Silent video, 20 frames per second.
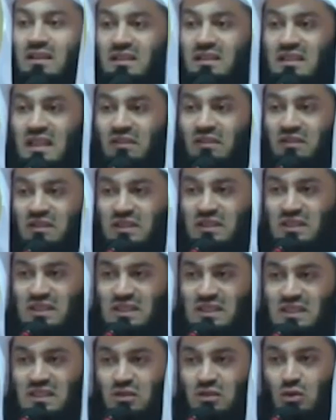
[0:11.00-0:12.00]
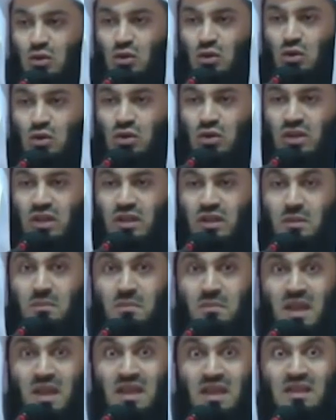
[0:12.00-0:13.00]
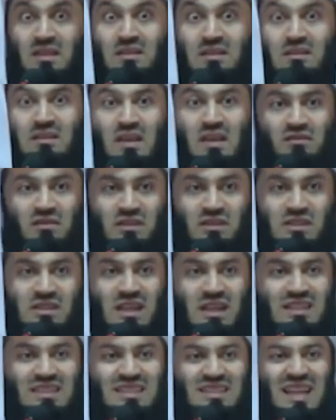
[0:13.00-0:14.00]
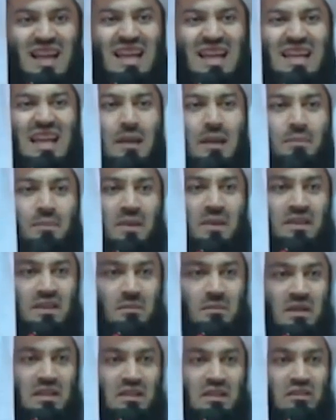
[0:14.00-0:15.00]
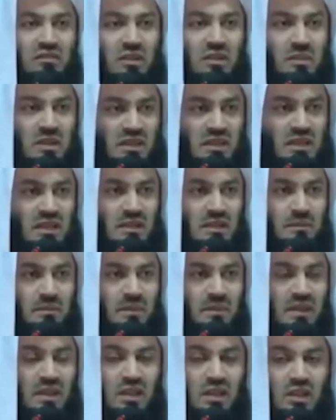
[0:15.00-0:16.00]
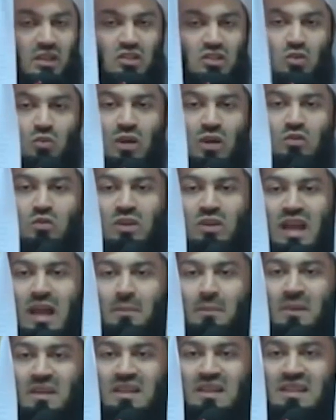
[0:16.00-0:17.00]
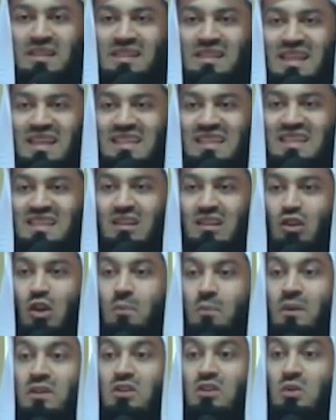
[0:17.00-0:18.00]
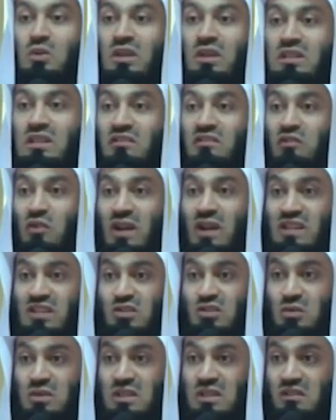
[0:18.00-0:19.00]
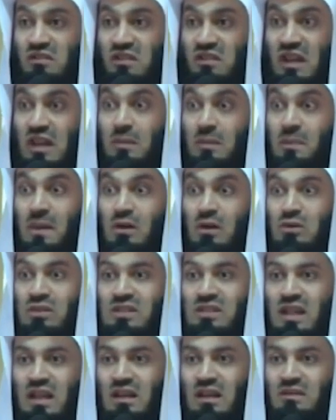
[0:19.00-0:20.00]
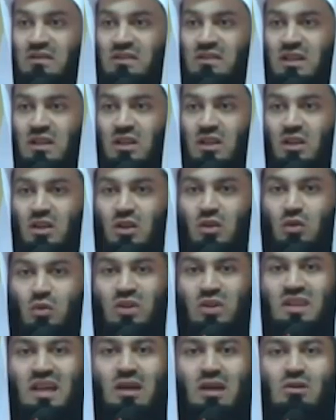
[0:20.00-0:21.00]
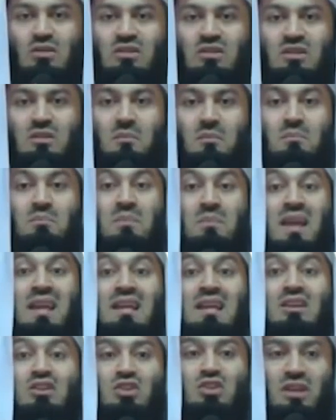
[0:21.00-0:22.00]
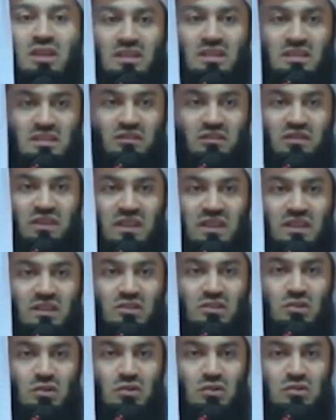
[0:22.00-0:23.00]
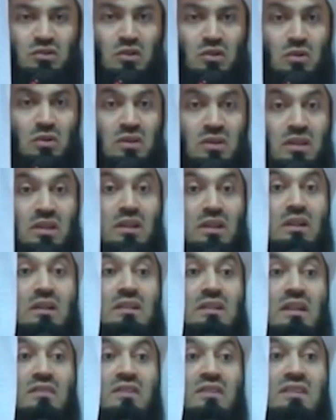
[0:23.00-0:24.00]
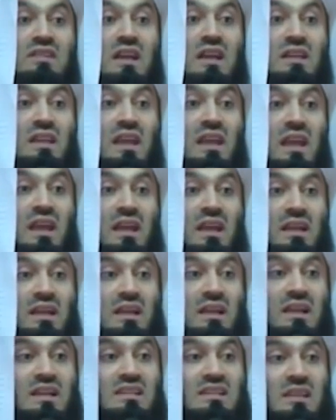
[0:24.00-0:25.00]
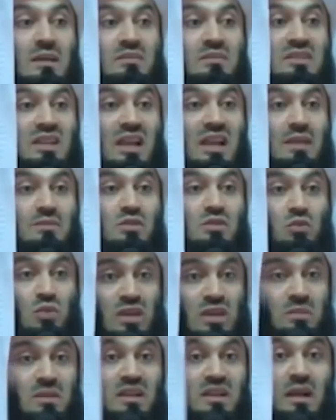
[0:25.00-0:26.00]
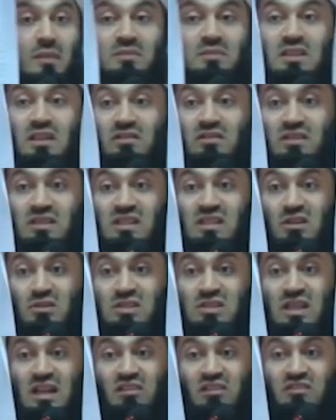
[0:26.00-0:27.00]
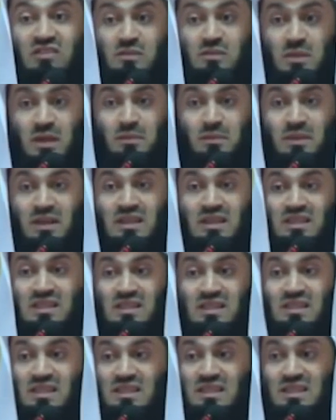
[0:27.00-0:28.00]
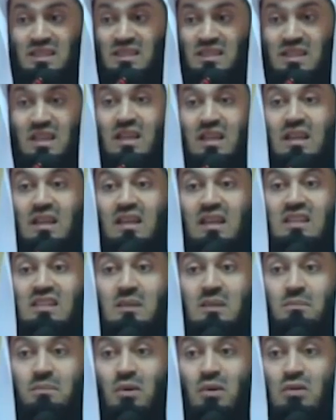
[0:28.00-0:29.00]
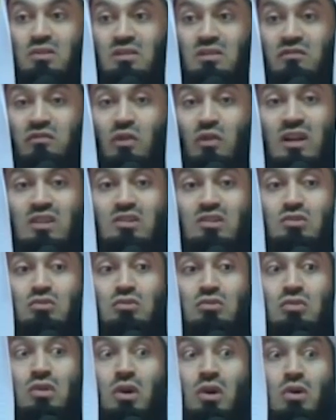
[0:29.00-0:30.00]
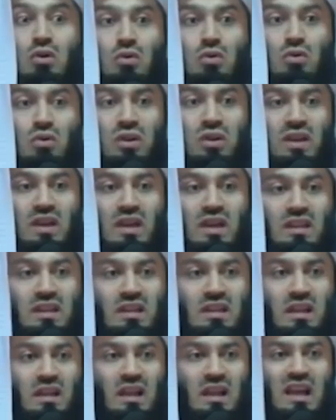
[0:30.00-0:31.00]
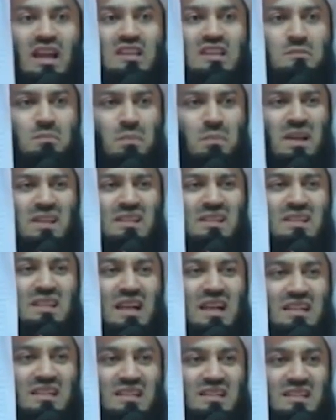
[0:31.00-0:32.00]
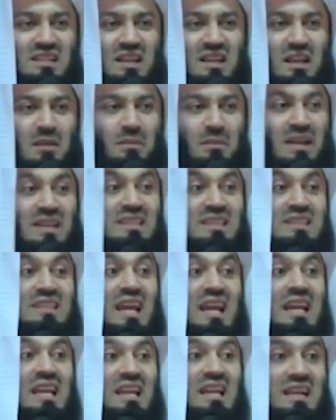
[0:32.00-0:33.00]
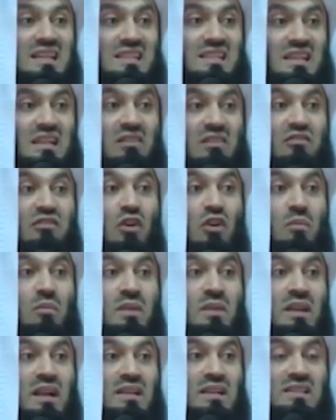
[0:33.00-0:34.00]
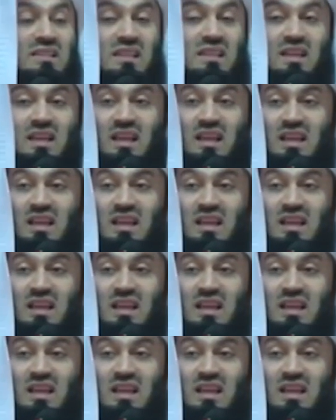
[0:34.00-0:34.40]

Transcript: The devils or the main devils are tied up in the month of Ramadan. So what would happen is it is an opportunity for us to develop ourselves without major interference, although the little devils are there and sometimes we become devils ourselves. My brothers and sisters, it's important for us to know that Allah has blessed us by telling us and informing us